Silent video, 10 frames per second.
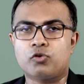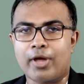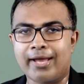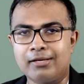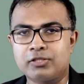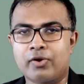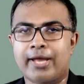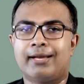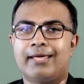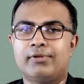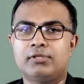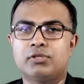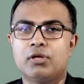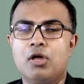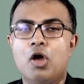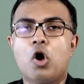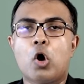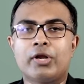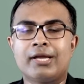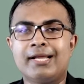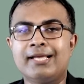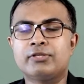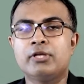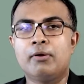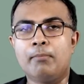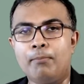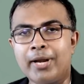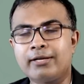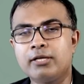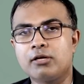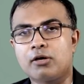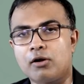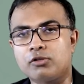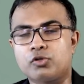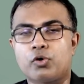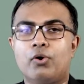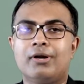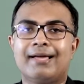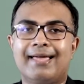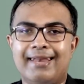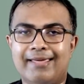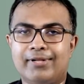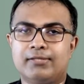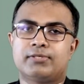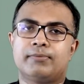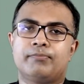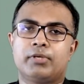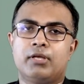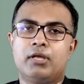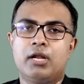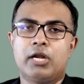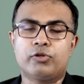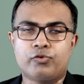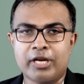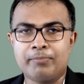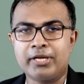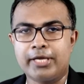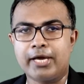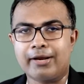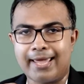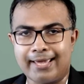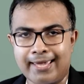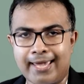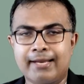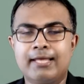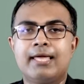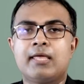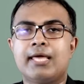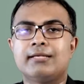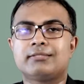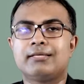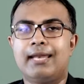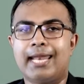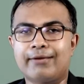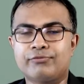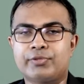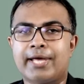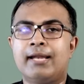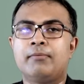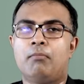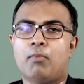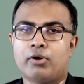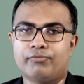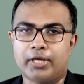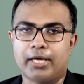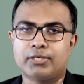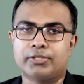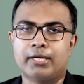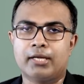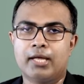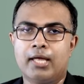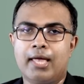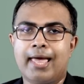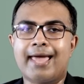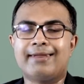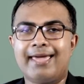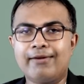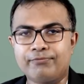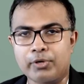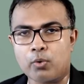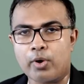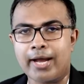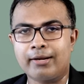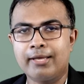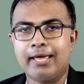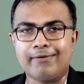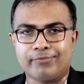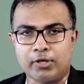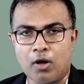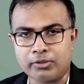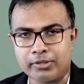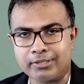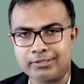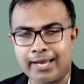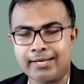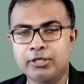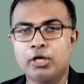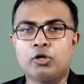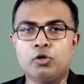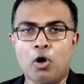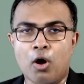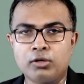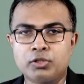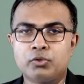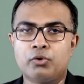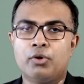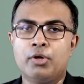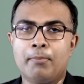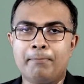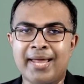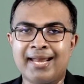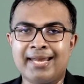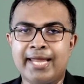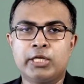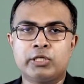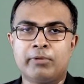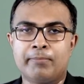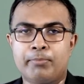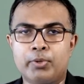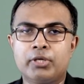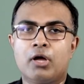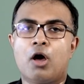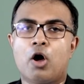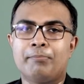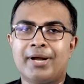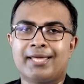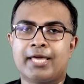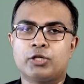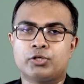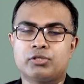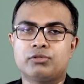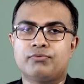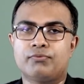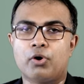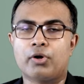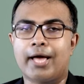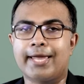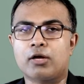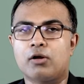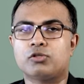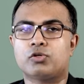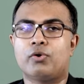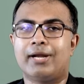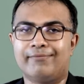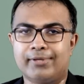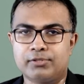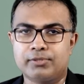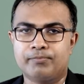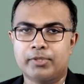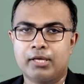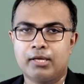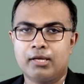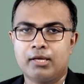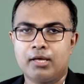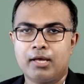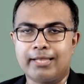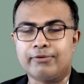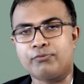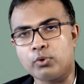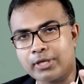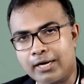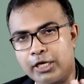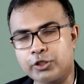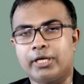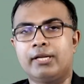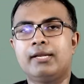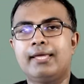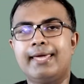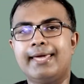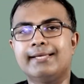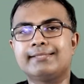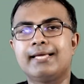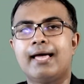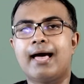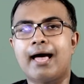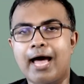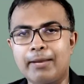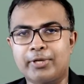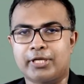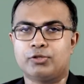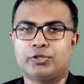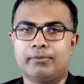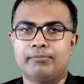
triglyceride levels or increased blood cholesterol levels. The treatment here again is lifestyle modification, and if required, if the doctor decides, you also may need to be put on medications for high cholesterol levels. And the fourth condition is hypertension.